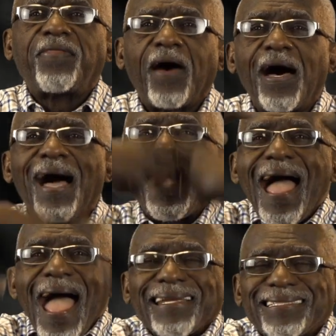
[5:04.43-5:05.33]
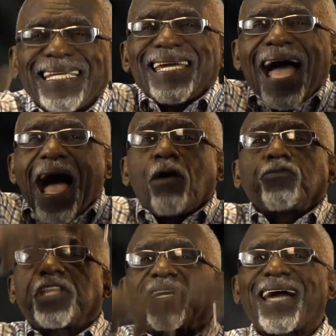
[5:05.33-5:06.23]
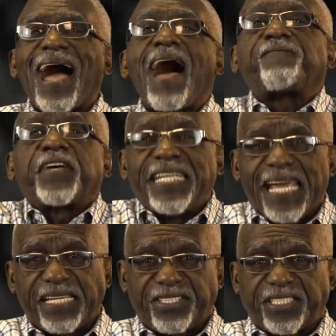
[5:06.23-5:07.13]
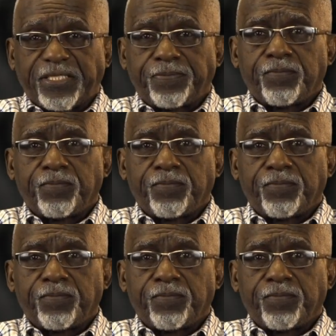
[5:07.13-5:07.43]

the acting out the confidence